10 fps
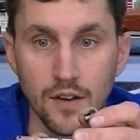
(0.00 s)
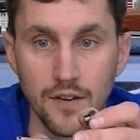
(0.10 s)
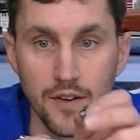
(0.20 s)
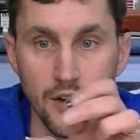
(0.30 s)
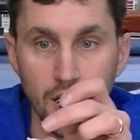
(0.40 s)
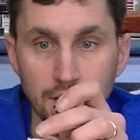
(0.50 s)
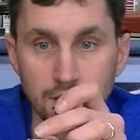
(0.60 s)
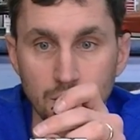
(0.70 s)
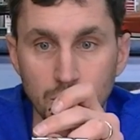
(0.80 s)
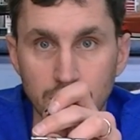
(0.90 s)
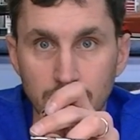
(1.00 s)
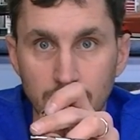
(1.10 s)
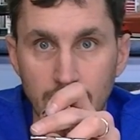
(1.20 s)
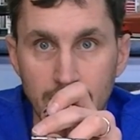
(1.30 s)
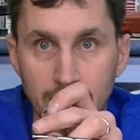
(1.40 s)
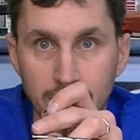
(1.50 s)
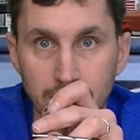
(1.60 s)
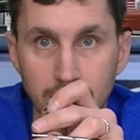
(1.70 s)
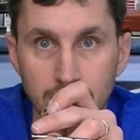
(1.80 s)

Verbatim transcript: not with the flat end.